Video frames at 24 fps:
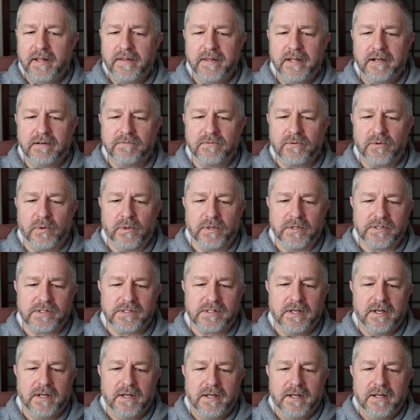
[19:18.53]
And then, of course,
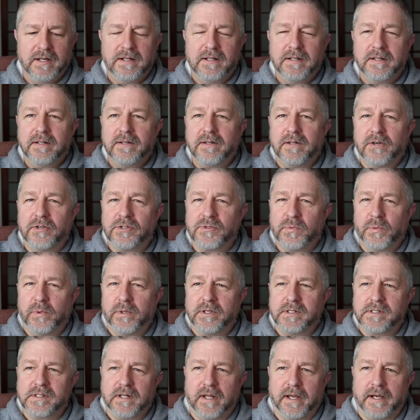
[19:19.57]
there's
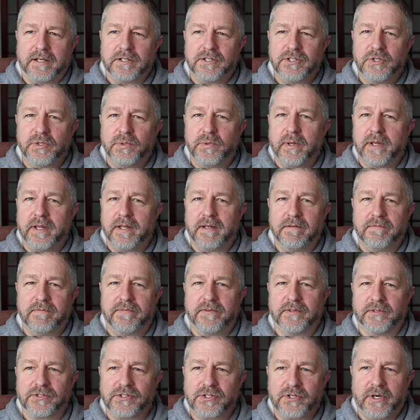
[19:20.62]
words like to
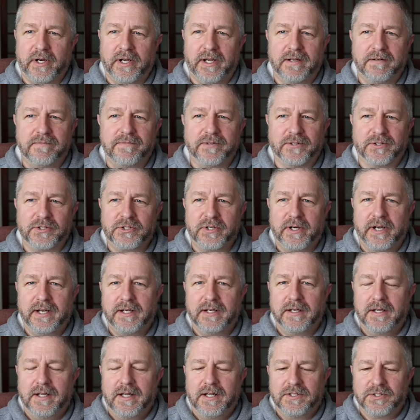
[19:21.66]
infiltrate.
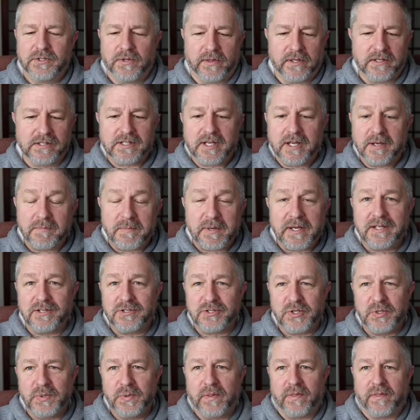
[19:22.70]
So this can mean
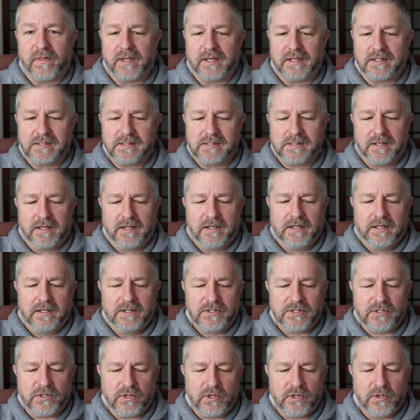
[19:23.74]
two things.
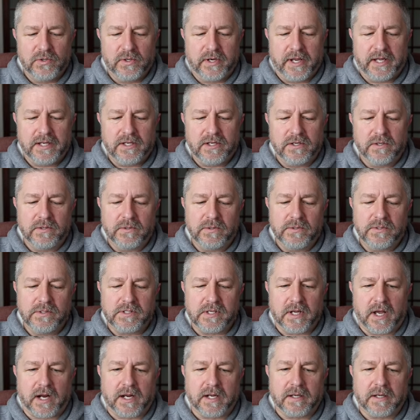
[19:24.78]
So you can use a